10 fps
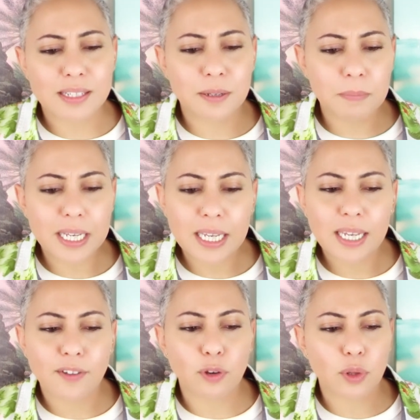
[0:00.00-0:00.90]
to me,
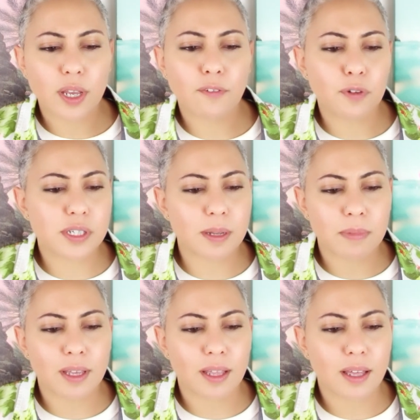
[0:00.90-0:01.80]
if you're looking for
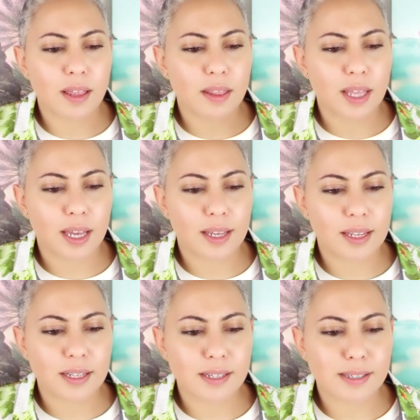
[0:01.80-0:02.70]
something that
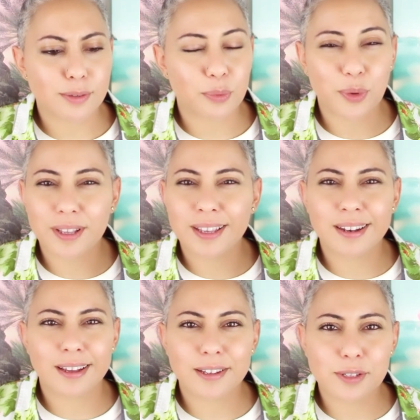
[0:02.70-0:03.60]
is really
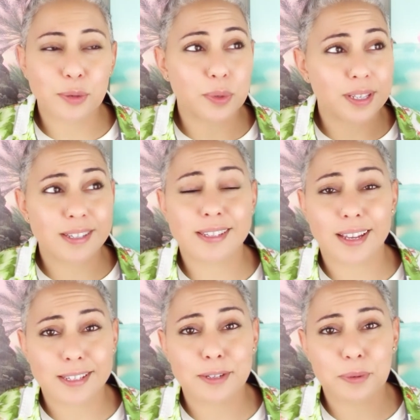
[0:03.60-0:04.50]
nice, really
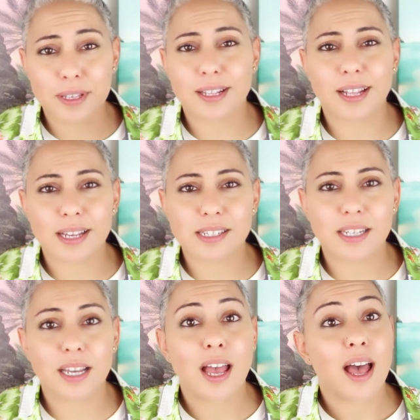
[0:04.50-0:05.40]
sexy, really
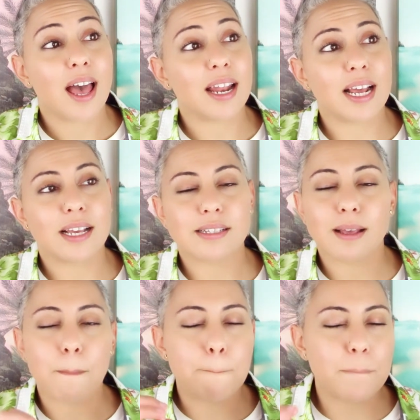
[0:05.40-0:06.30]
classy, and has
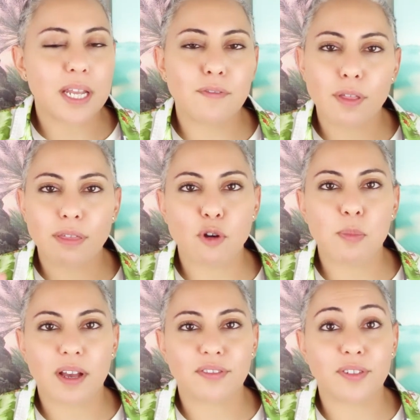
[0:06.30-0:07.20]
a bit of a
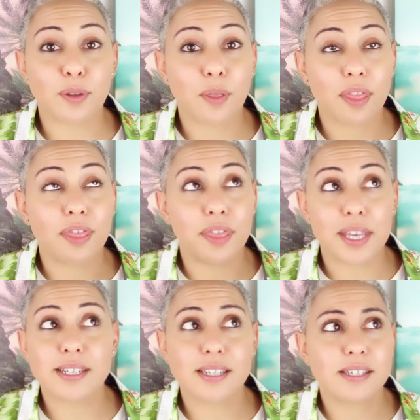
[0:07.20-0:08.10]
throwback feel,
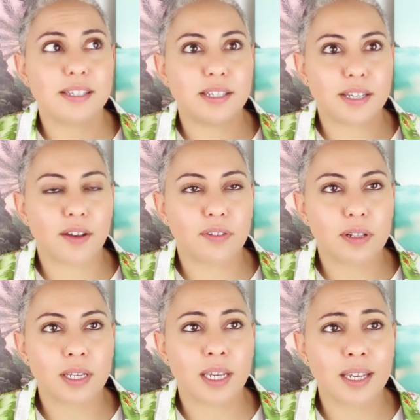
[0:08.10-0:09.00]
this is
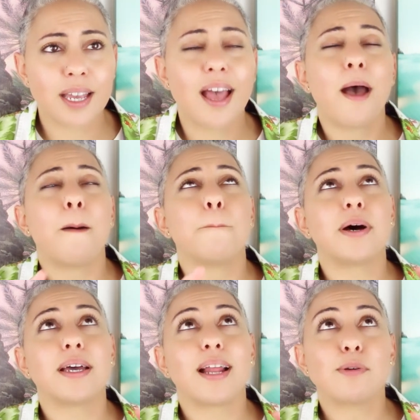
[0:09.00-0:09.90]
definitely it.
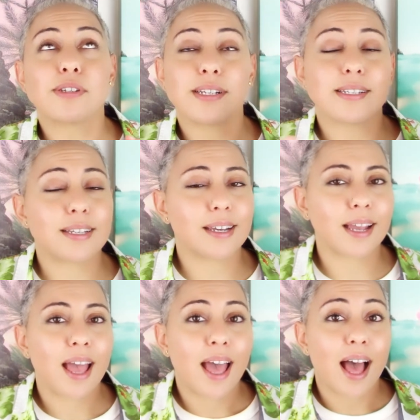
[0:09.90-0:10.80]
But I was gonna say,